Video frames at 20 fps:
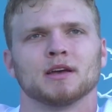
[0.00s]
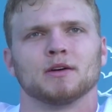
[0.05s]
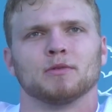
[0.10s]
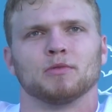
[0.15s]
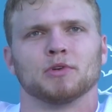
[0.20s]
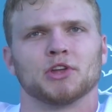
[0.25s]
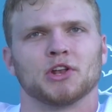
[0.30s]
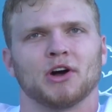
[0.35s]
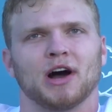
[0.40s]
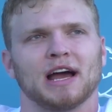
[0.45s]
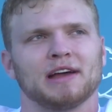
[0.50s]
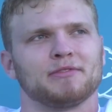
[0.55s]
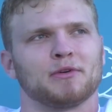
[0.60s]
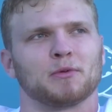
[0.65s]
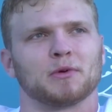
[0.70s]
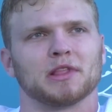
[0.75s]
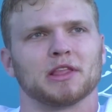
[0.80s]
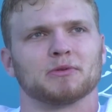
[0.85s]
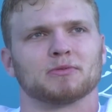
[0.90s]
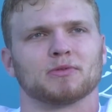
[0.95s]
Well, you know, I haven't
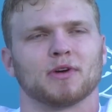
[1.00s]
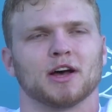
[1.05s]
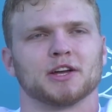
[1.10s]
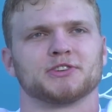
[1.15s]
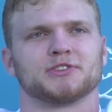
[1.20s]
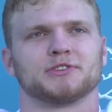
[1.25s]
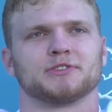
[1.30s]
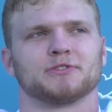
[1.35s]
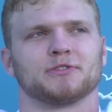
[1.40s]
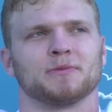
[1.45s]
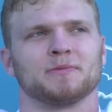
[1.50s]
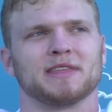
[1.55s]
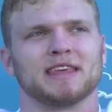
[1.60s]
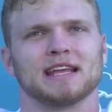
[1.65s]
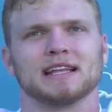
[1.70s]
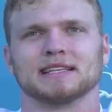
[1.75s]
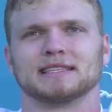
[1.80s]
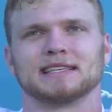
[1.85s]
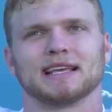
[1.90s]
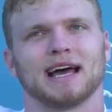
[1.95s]
really rushed from the
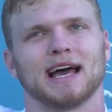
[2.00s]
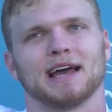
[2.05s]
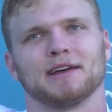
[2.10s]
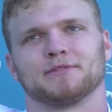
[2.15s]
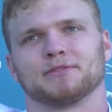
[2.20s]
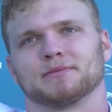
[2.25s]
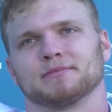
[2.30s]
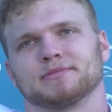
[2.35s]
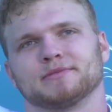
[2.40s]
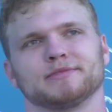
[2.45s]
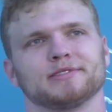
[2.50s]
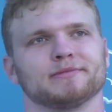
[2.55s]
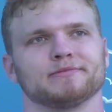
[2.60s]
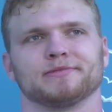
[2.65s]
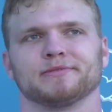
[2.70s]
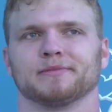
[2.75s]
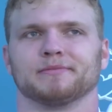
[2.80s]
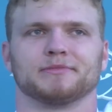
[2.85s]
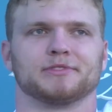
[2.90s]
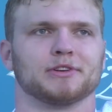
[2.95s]
inside
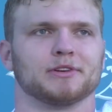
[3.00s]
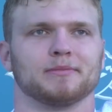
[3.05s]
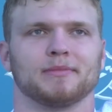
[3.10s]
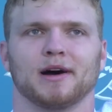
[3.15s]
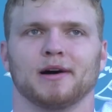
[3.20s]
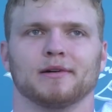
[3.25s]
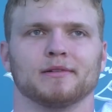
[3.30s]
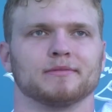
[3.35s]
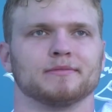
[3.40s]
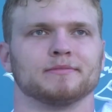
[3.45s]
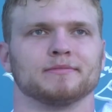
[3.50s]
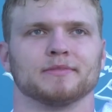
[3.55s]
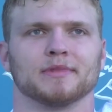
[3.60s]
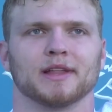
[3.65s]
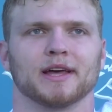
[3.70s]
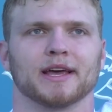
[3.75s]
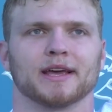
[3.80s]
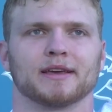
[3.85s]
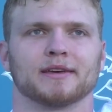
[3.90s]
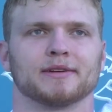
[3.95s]
until about
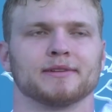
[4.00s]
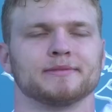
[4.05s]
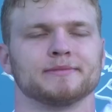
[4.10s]
like